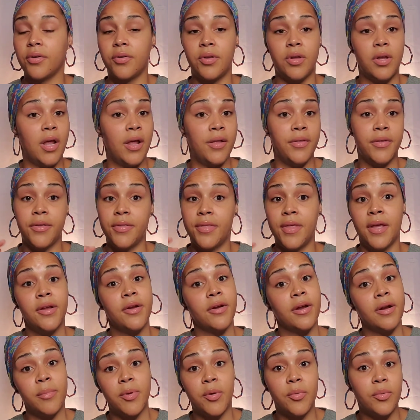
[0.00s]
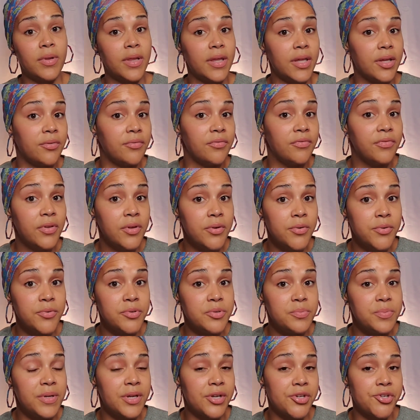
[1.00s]
And then you're going to be really confused
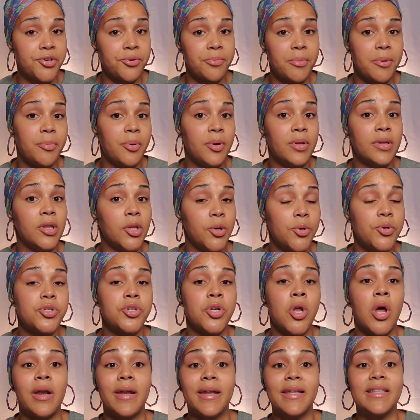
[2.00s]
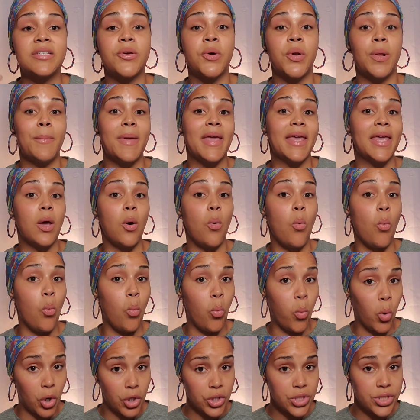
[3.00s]
because you're going to be putting lotion on and it's going to make it
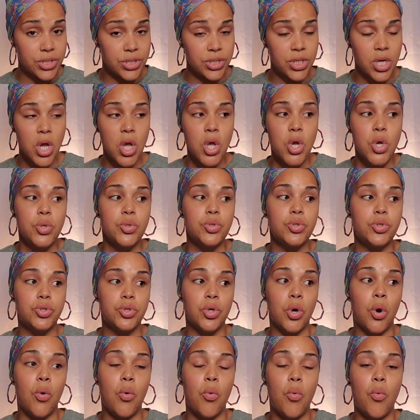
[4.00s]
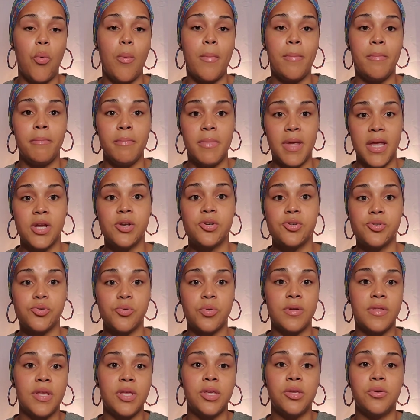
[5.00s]
worse. So make
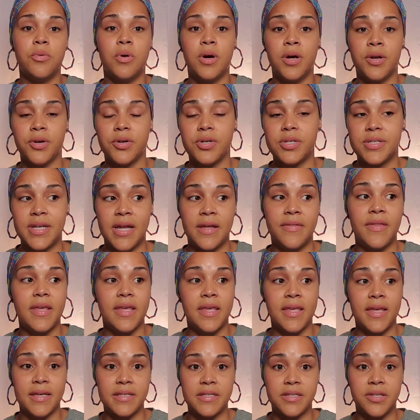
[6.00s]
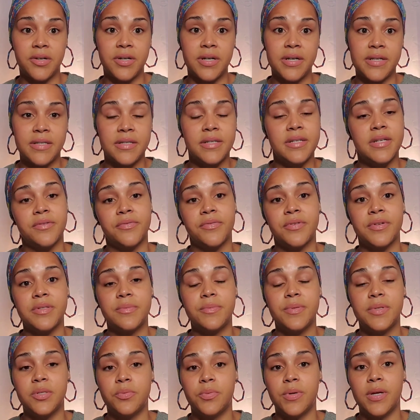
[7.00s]
sure that you understand that yes, there is a difference
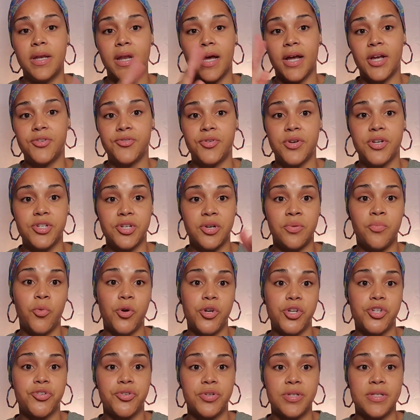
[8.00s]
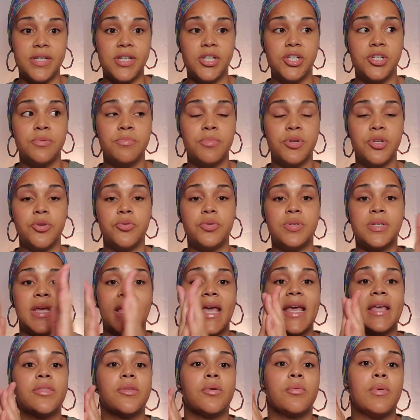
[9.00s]
between hydration and moisturization, but you
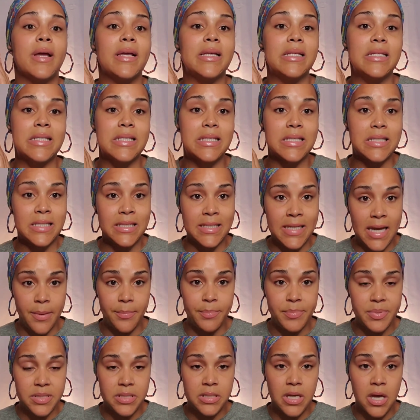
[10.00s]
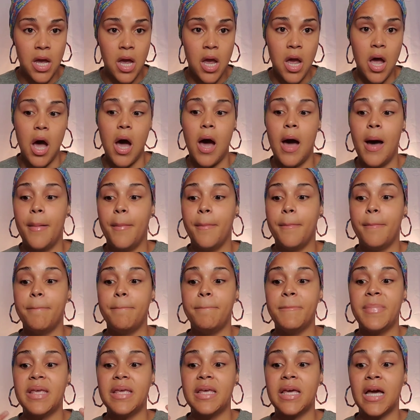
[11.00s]
take the right steps,
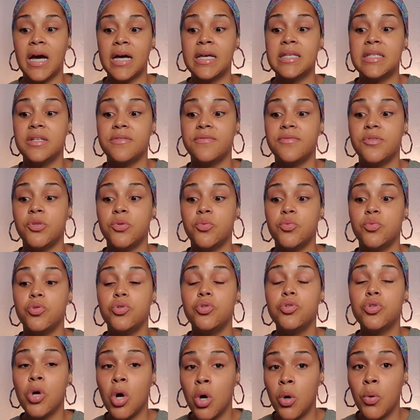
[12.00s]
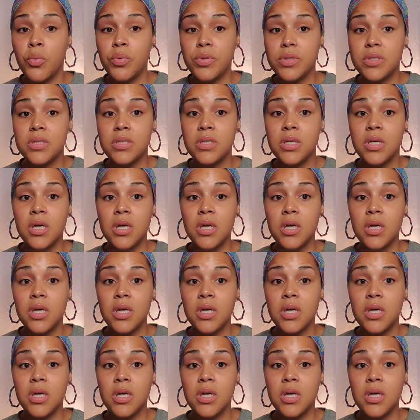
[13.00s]
because if you don't,